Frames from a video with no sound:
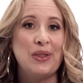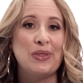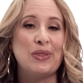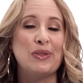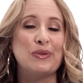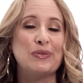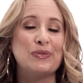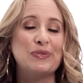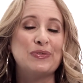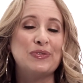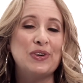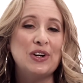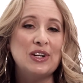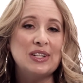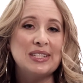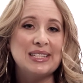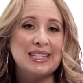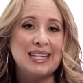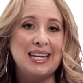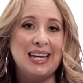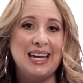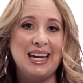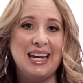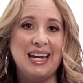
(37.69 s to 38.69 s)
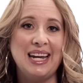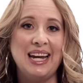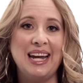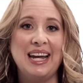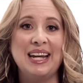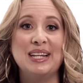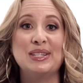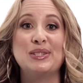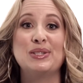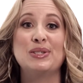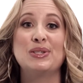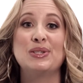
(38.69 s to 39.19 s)
The first key
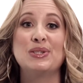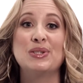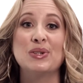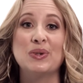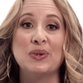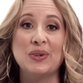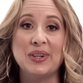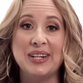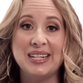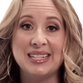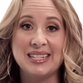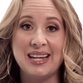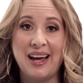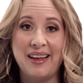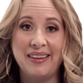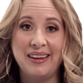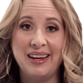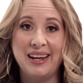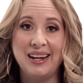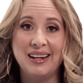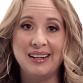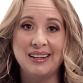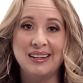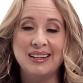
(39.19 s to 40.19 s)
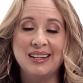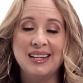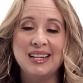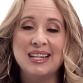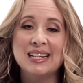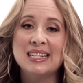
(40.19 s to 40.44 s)
is storytelling.